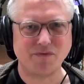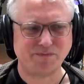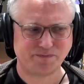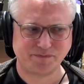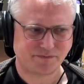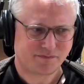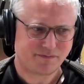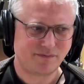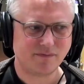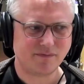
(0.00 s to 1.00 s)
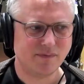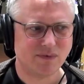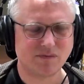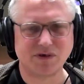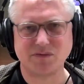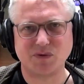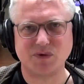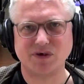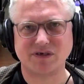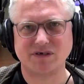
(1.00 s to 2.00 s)
Sometimes it works out. Sometimes
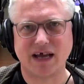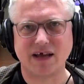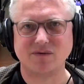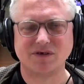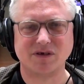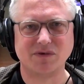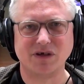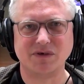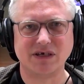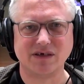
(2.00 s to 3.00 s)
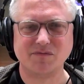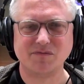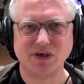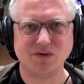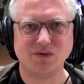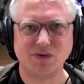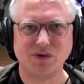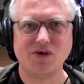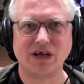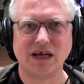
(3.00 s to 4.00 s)
it doesn't. But you learn a little bit more about
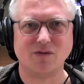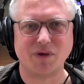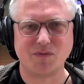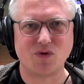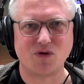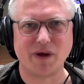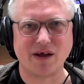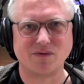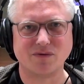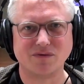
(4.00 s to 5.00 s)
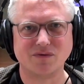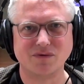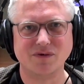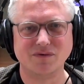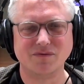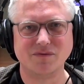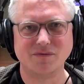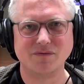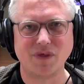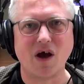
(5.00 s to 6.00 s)
the high
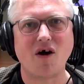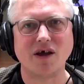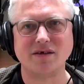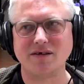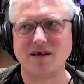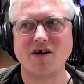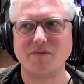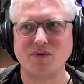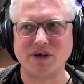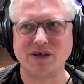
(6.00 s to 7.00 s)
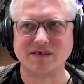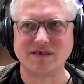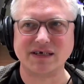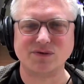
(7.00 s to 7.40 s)
points and skills that each other have.